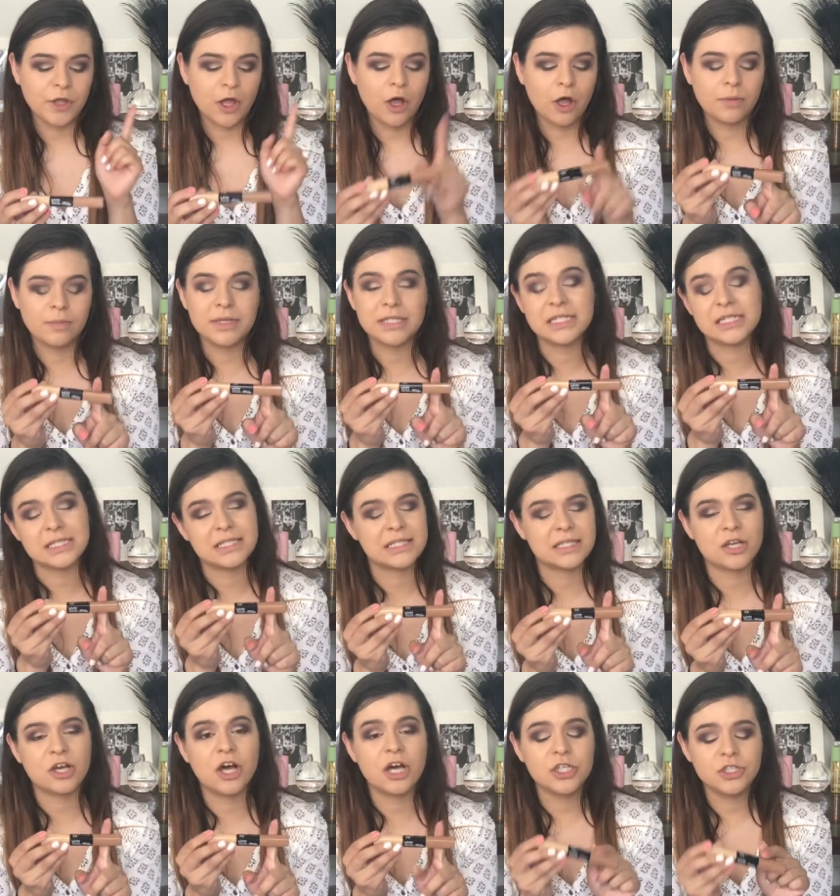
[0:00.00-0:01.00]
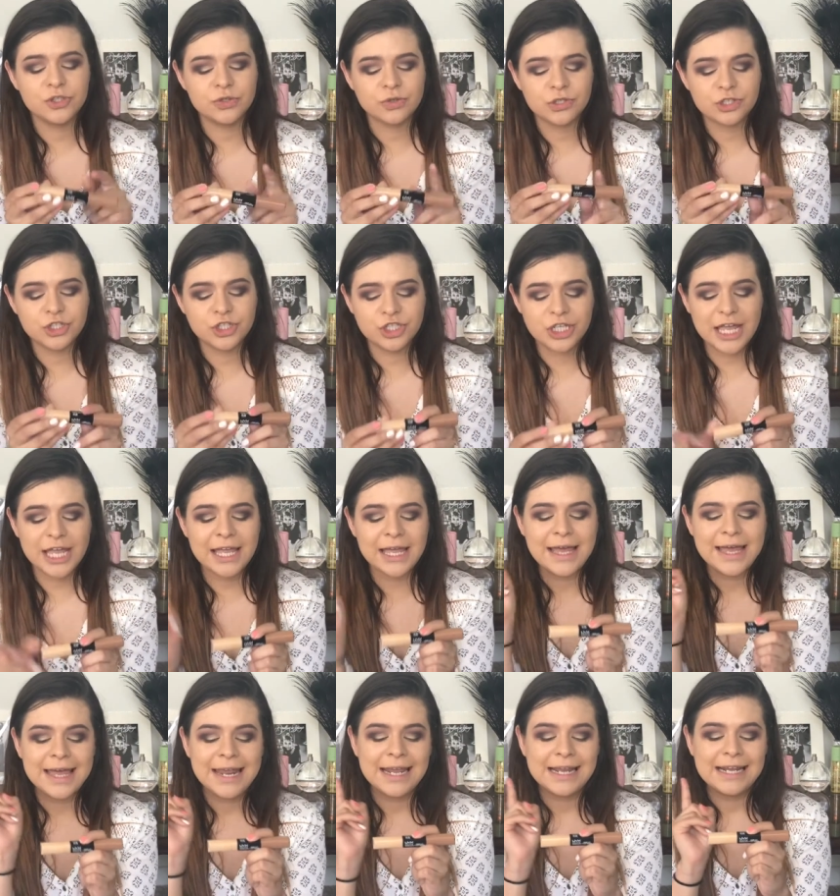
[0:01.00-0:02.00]
Almond is the contour shade
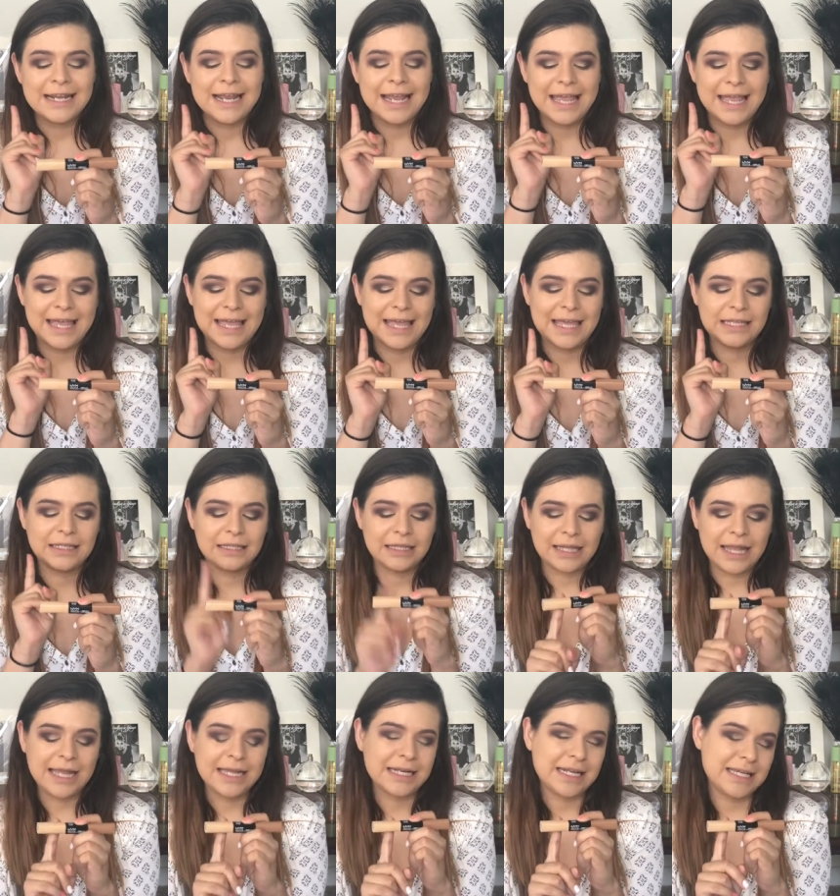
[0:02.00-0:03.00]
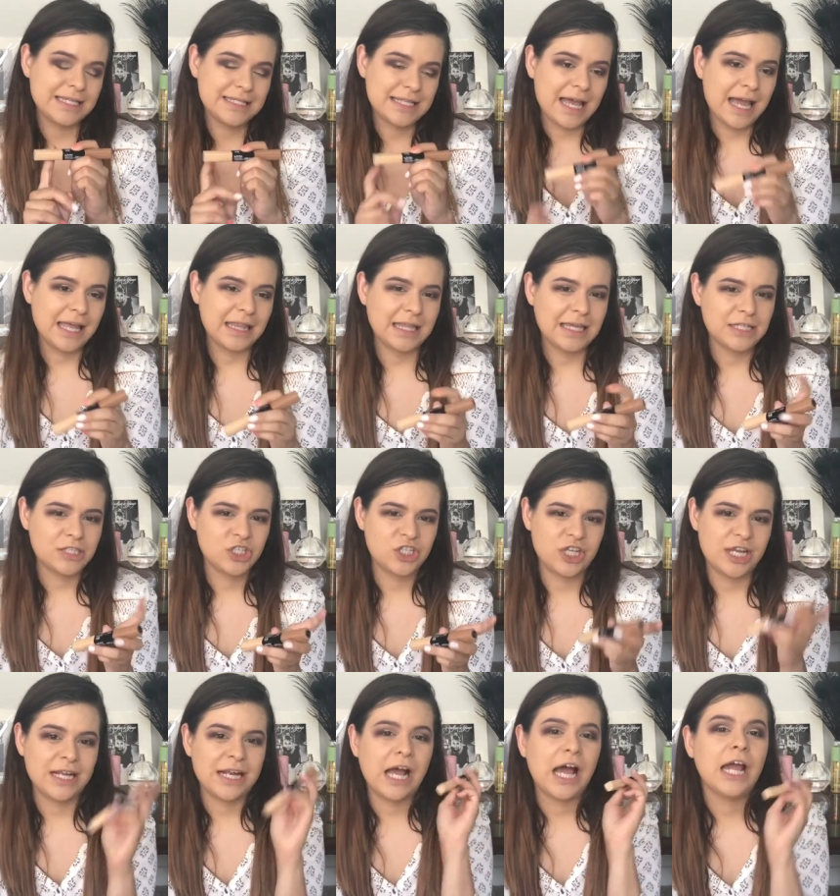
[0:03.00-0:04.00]
and light is a highlight shade.